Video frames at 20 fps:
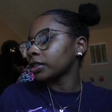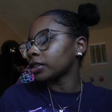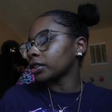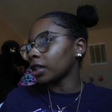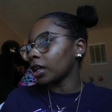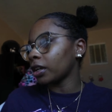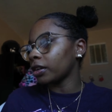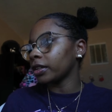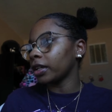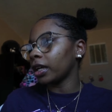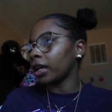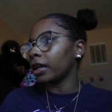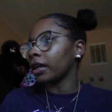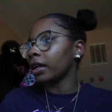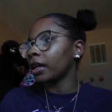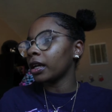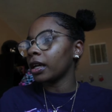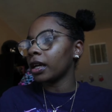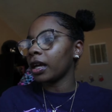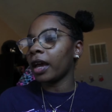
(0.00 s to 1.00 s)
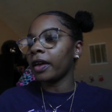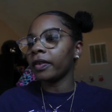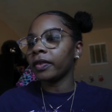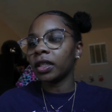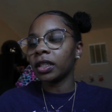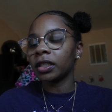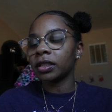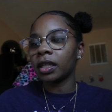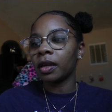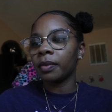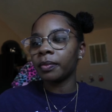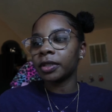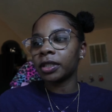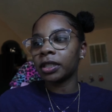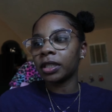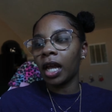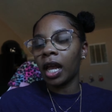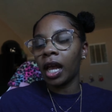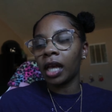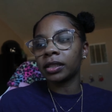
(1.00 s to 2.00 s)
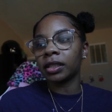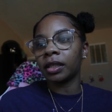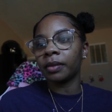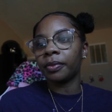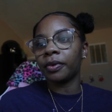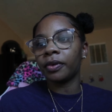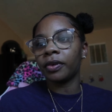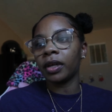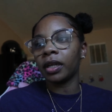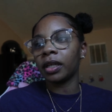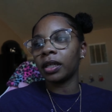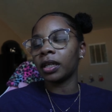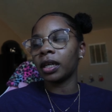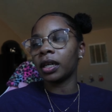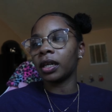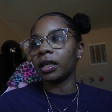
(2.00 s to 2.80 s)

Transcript: So yeah, everything's coming today at some point.